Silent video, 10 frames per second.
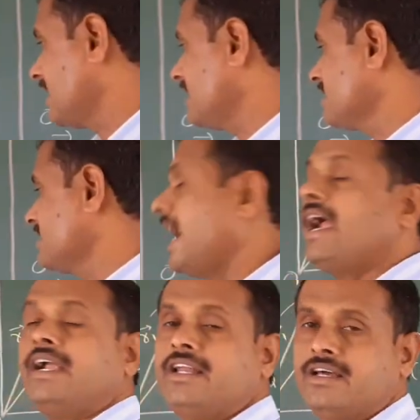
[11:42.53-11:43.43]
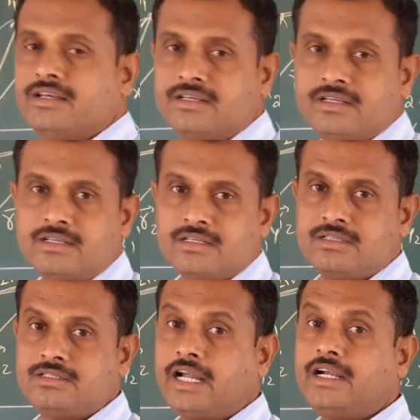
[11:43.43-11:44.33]
and z.
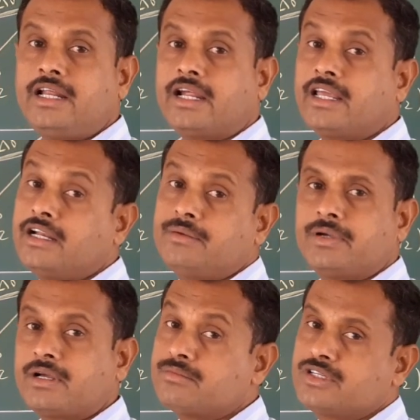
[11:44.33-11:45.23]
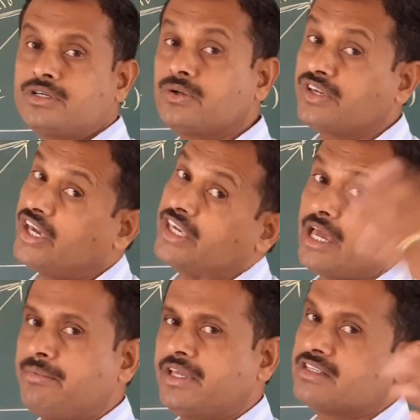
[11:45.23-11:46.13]
Z again it becomes into k
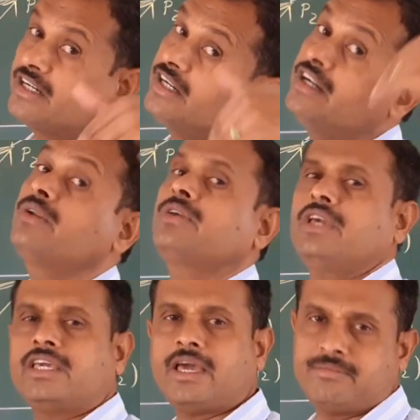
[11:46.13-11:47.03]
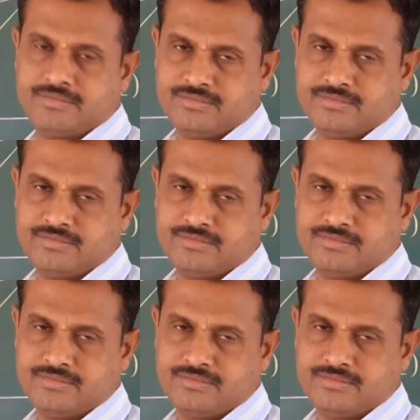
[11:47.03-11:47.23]
cap, z into k cap.